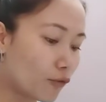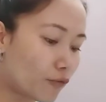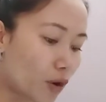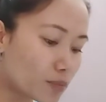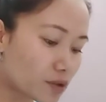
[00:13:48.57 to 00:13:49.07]

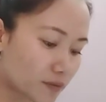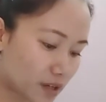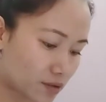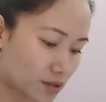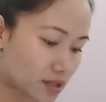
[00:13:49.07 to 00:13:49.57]
Forms of
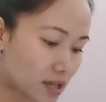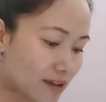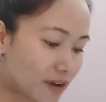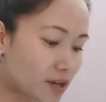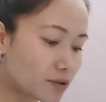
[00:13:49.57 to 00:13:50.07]
address.
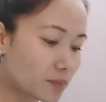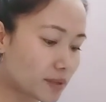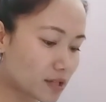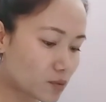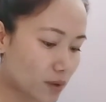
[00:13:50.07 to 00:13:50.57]
Find out the
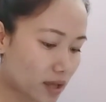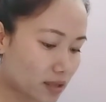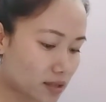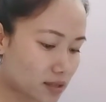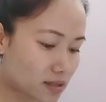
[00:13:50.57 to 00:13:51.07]
place where
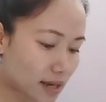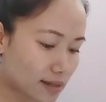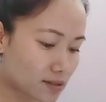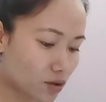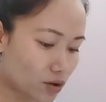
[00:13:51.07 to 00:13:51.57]
these
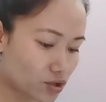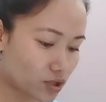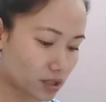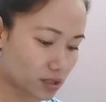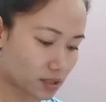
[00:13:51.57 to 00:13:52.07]
titles
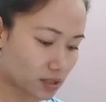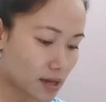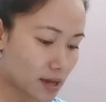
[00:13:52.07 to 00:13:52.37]
originated.